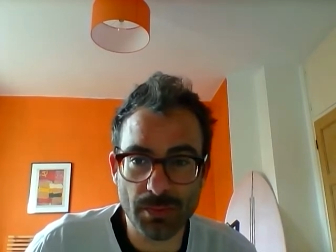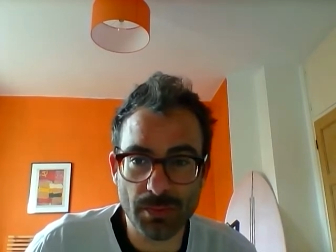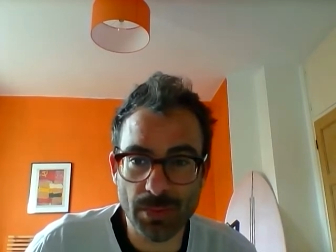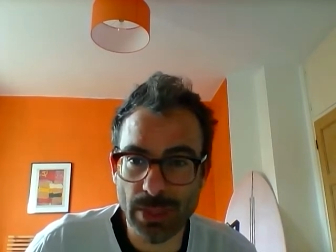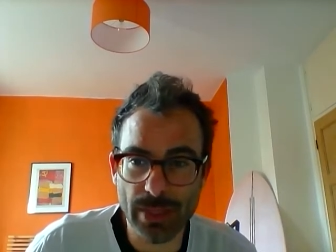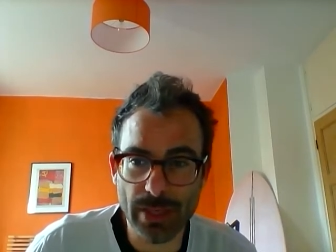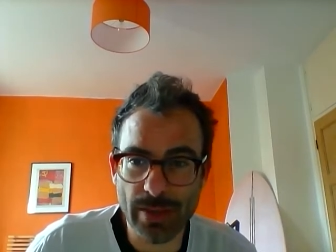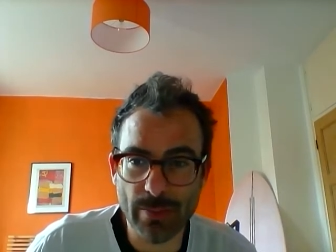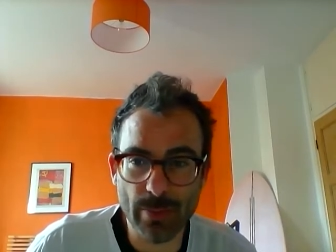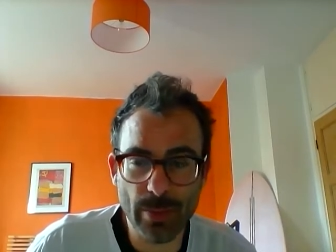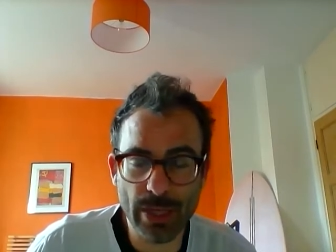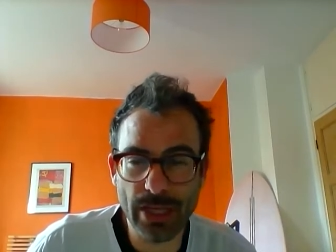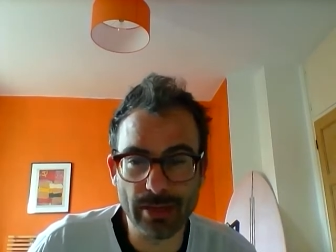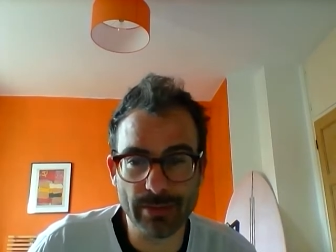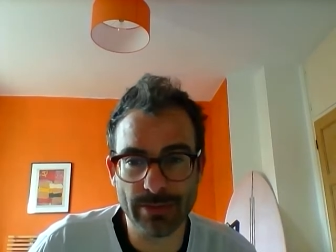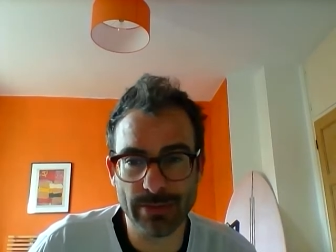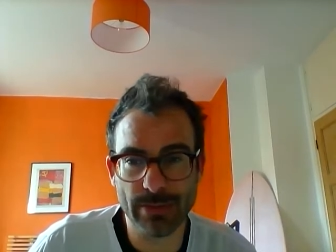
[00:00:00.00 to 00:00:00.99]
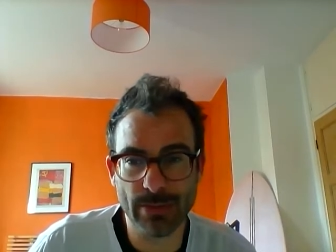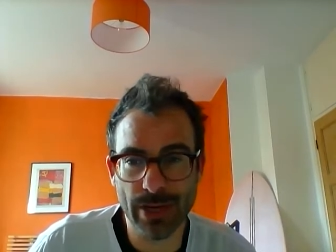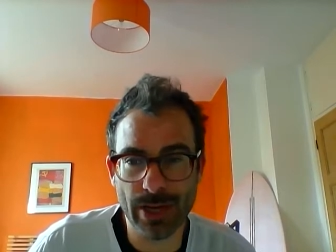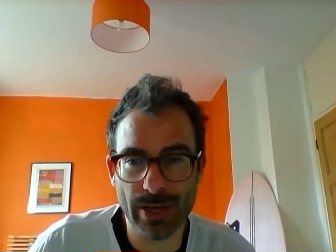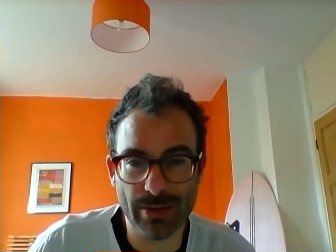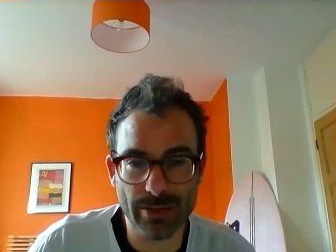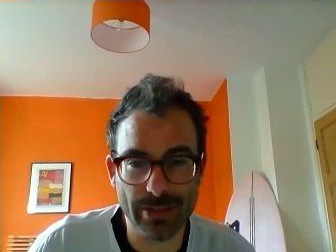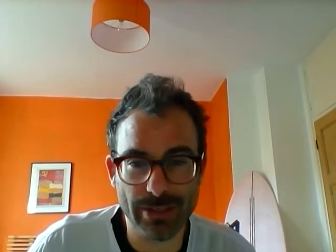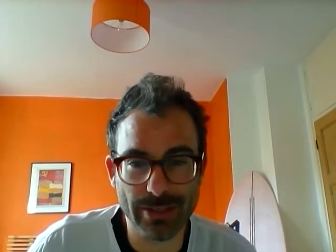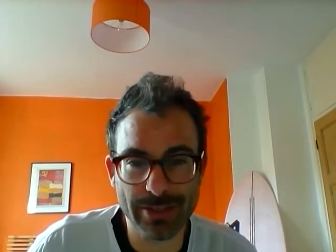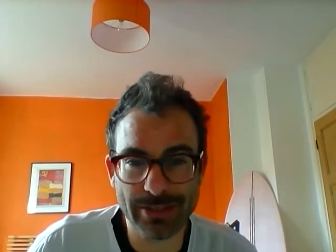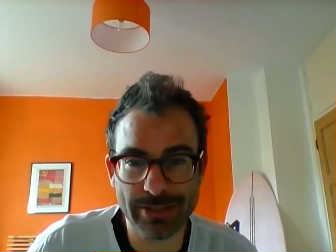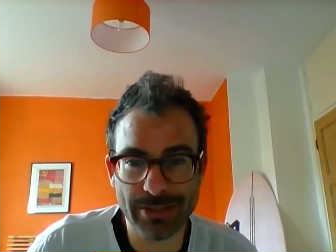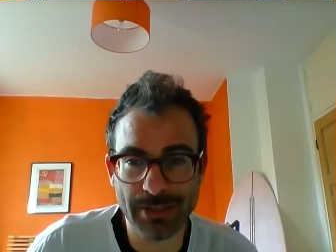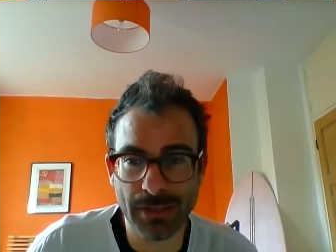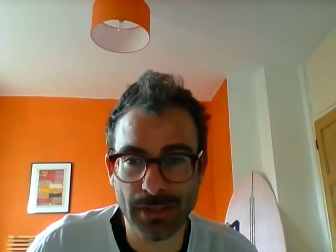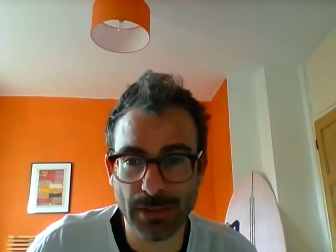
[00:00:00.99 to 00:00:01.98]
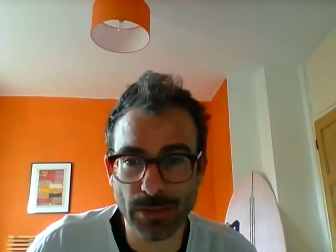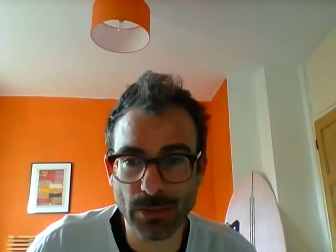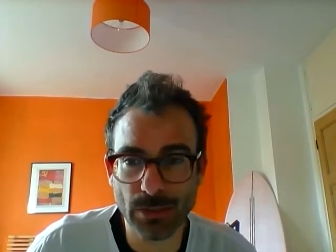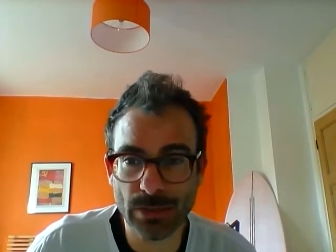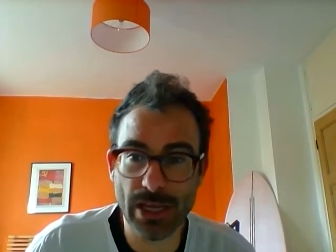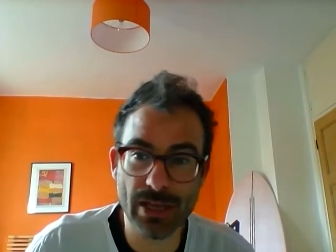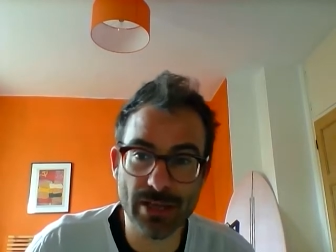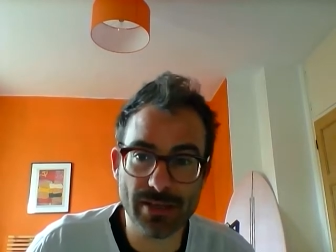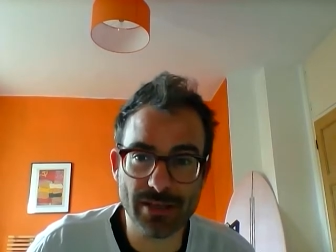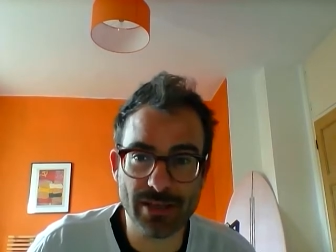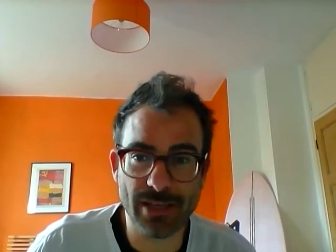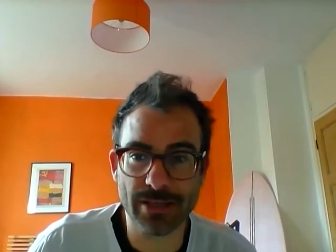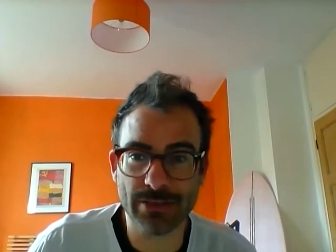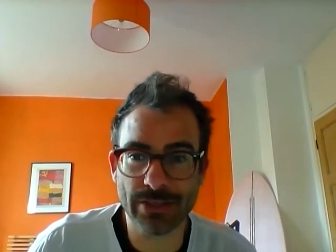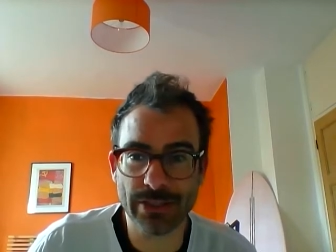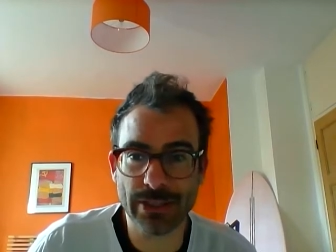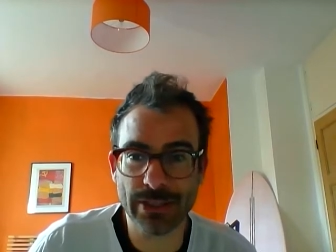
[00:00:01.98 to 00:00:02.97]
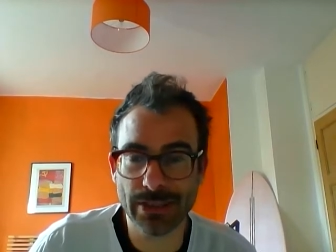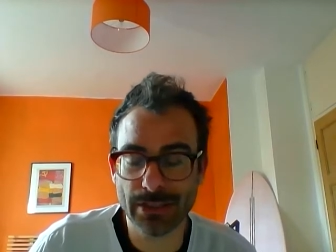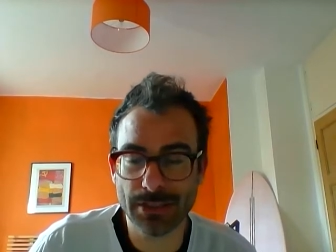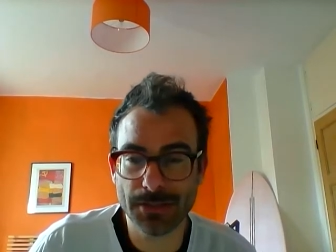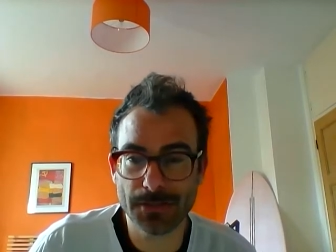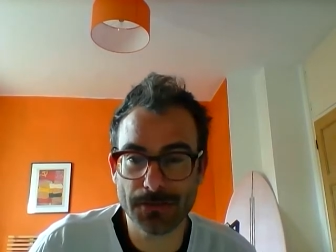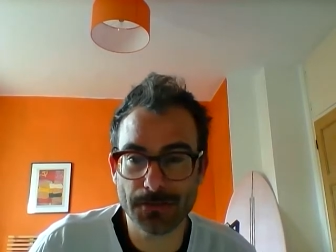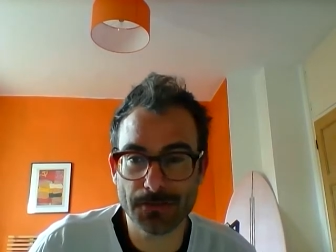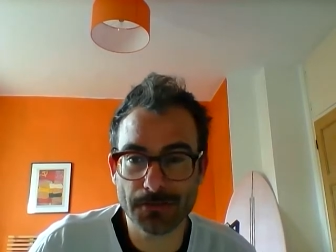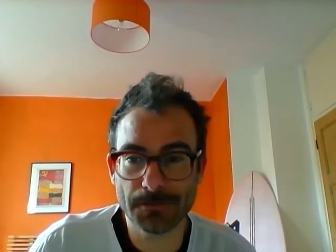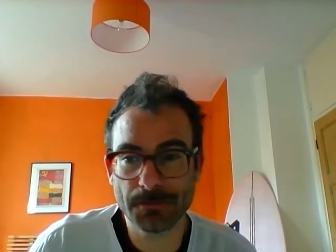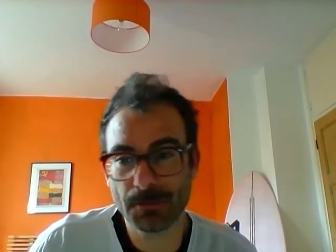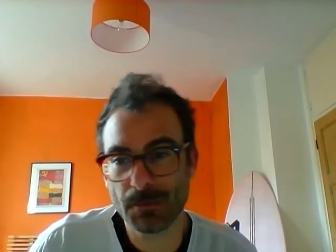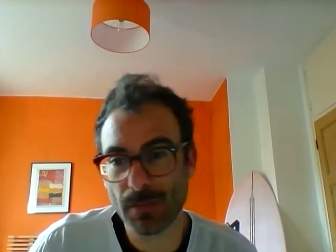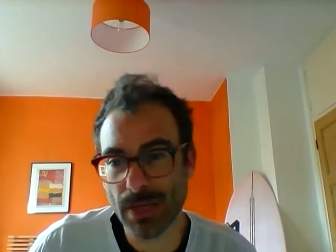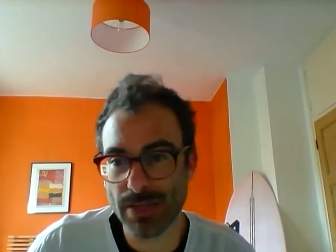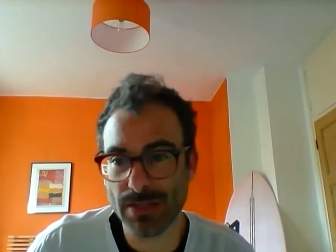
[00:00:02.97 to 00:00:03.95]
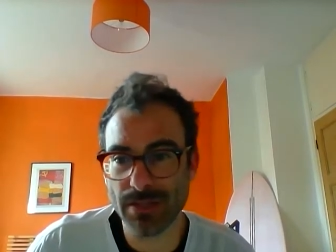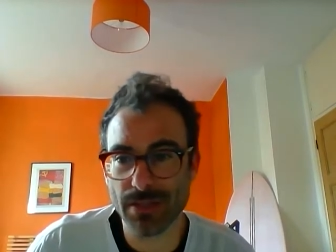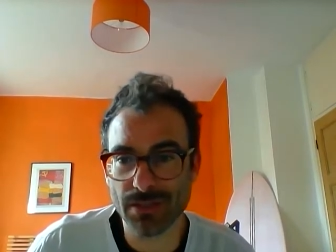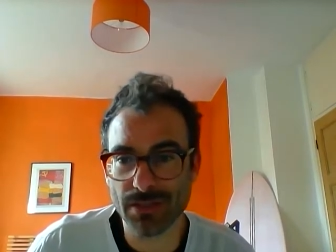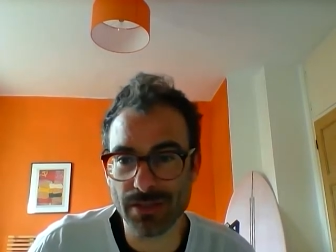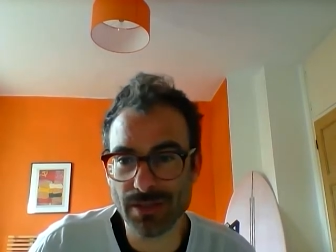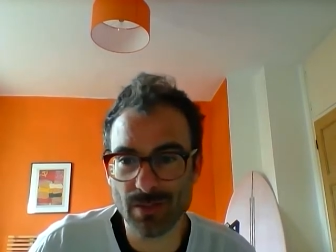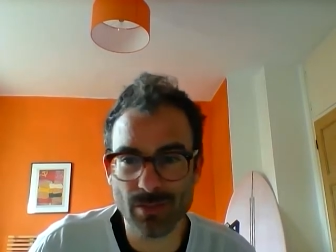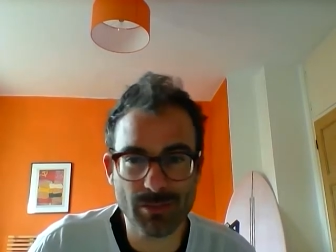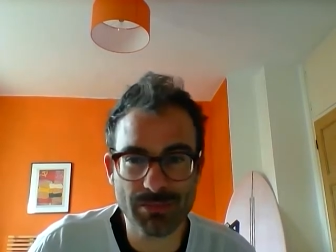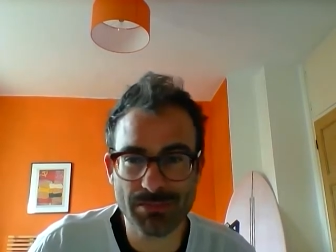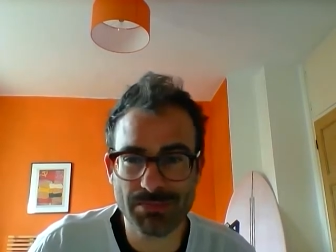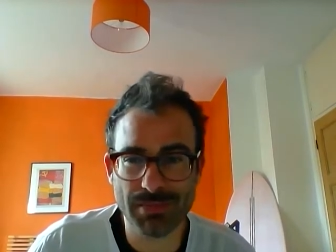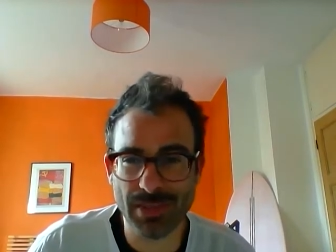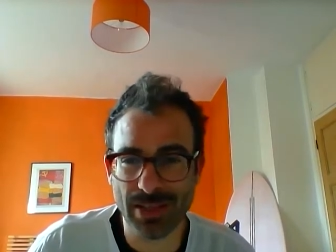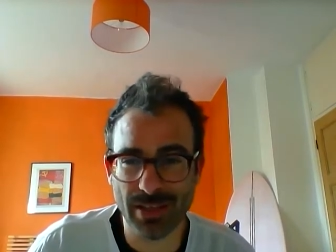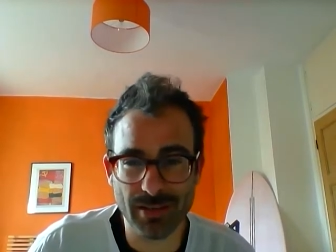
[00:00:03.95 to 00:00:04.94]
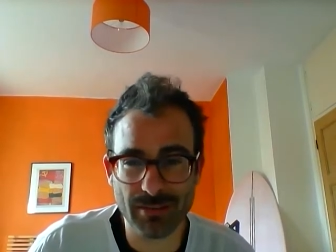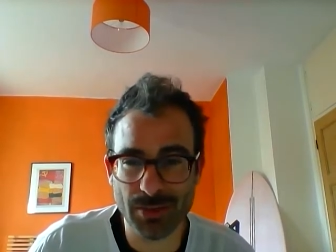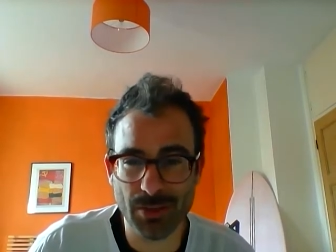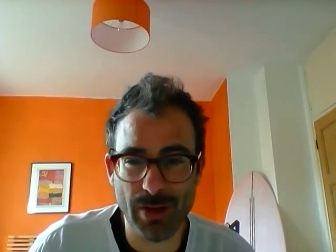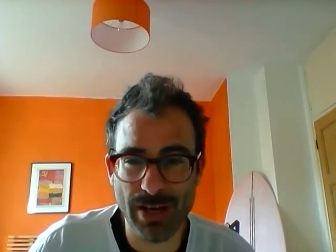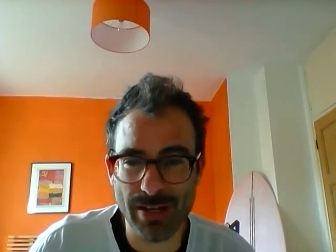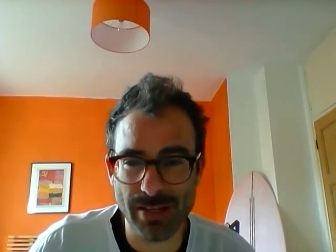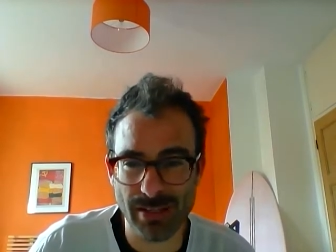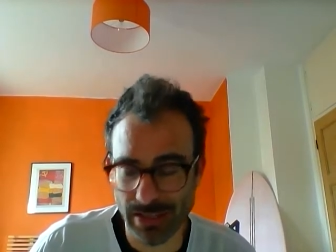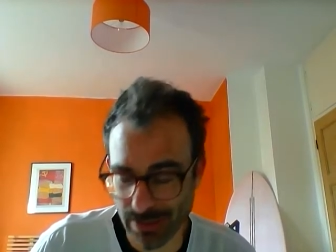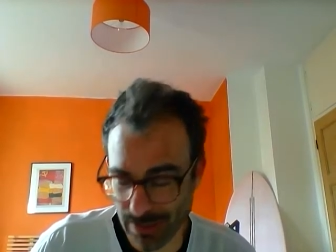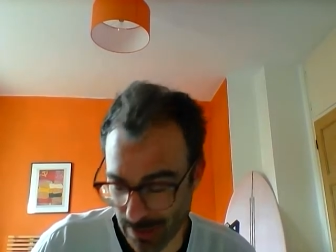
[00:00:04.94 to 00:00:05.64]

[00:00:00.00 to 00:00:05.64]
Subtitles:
be an MP for your area, get your salary, make decisions like crazy.